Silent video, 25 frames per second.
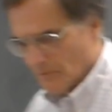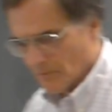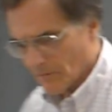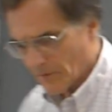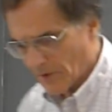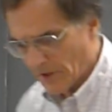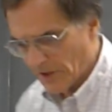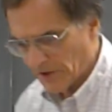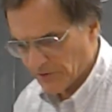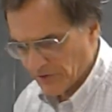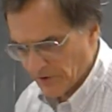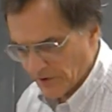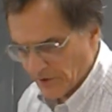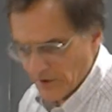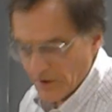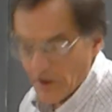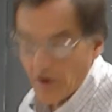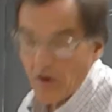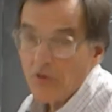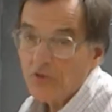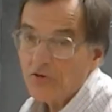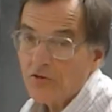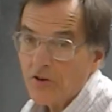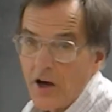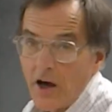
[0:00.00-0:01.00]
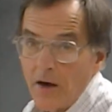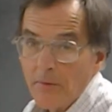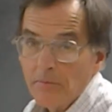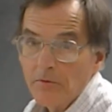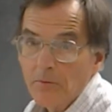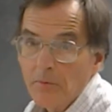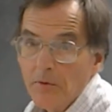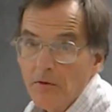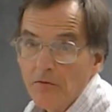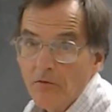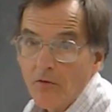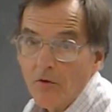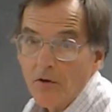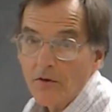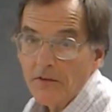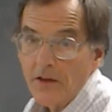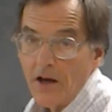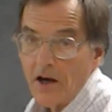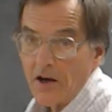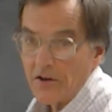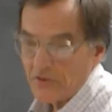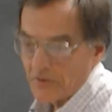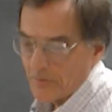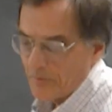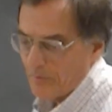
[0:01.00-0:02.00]
it's also happens to be
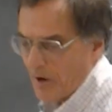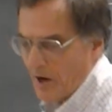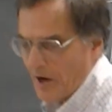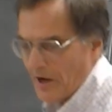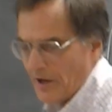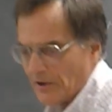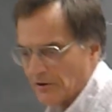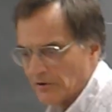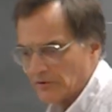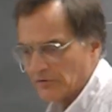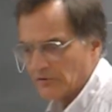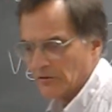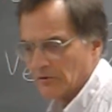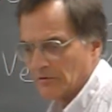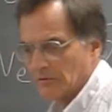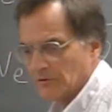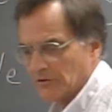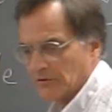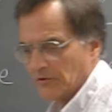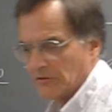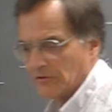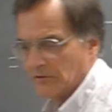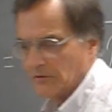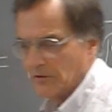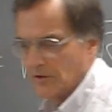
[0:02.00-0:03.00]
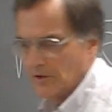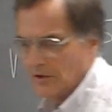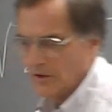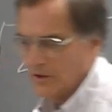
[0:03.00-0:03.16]
4,000 miles, which is